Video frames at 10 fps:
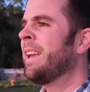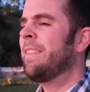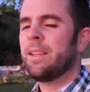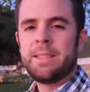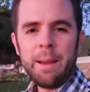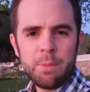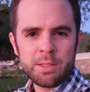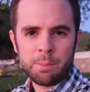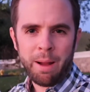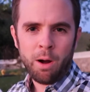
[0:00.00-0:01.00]
And the depth
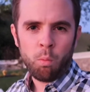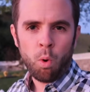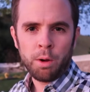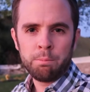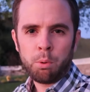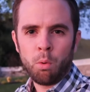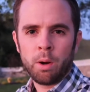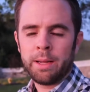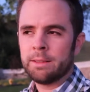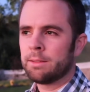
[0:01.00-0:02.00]
is about
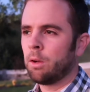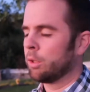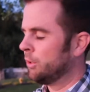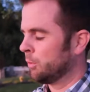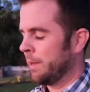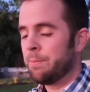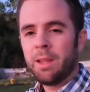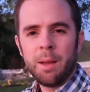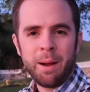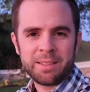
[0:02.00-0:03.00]

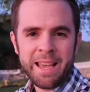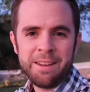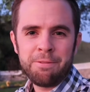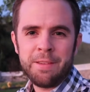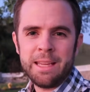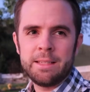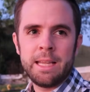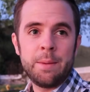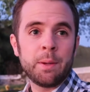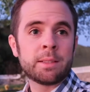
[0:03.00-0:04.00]
about 10 feet
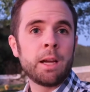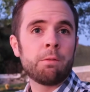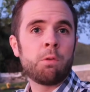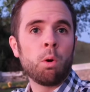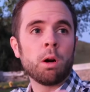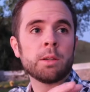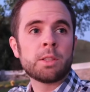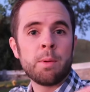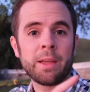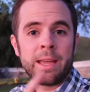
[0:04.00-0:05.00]
deep, except for
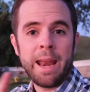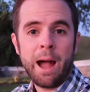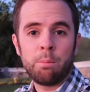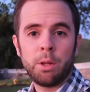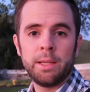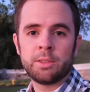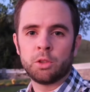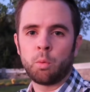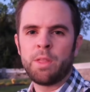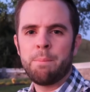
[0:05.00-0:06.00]
some of the canal places
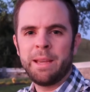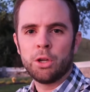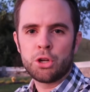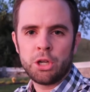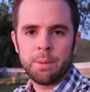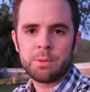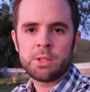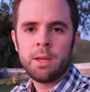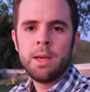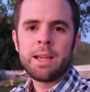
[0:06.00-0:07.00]
where the bigger ships
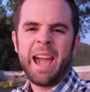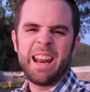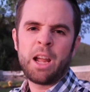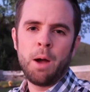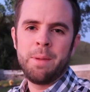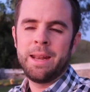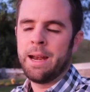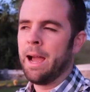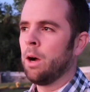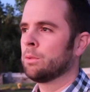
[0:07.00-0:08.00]
kind of come in
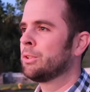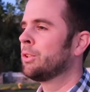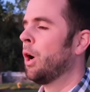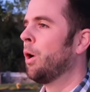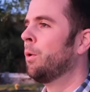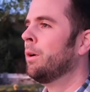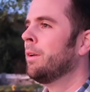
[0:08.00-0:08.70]
and out. So